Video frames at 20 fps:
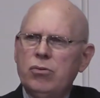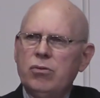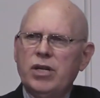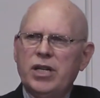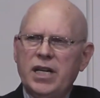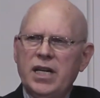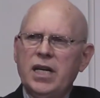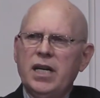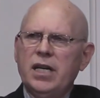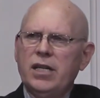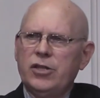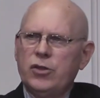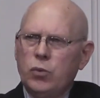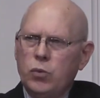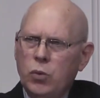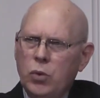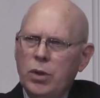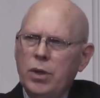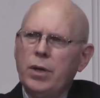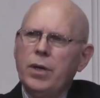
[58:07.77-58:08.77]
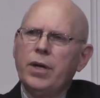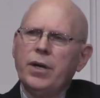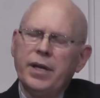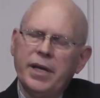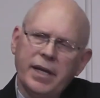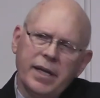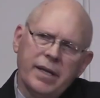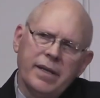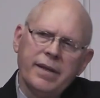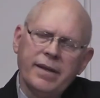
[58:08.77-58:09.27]
God's word
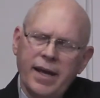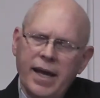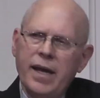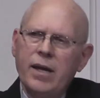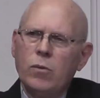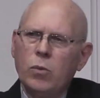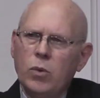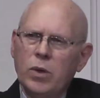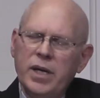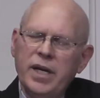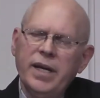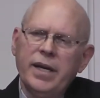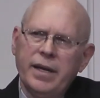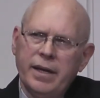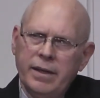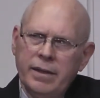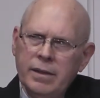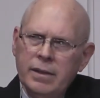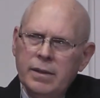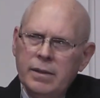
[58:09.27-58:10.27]
in that way?